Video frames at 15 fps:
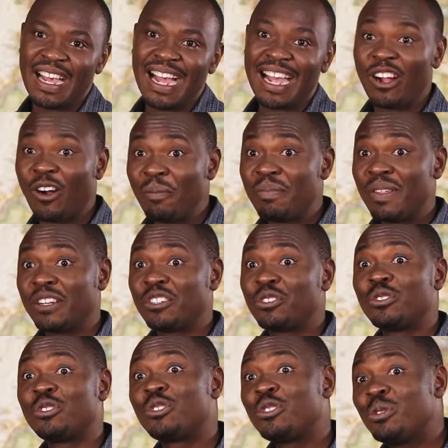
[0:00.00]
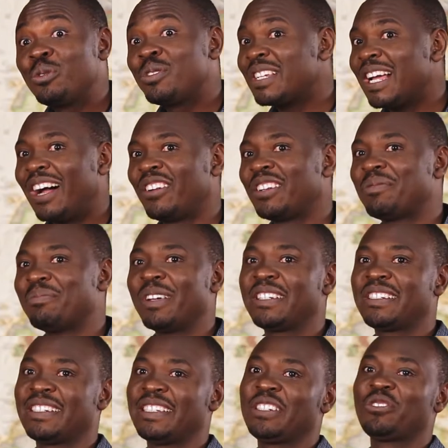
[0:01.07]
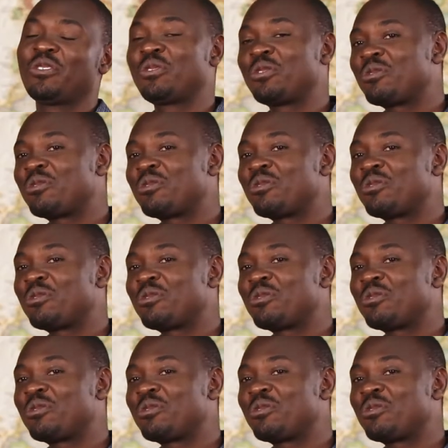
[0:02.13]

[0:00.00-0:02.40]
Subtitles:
I hope that you choose ultimately to